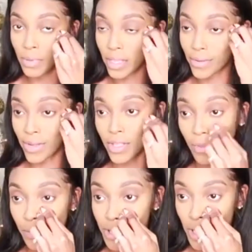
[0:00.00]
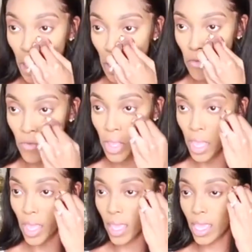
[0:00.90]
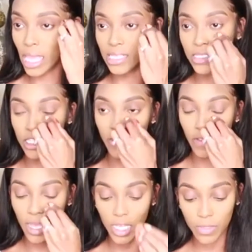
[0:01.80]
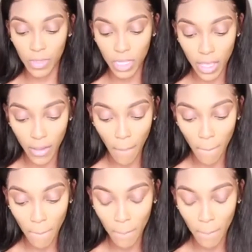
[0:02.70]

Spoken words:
getting ready to pull off, and sis flags me down.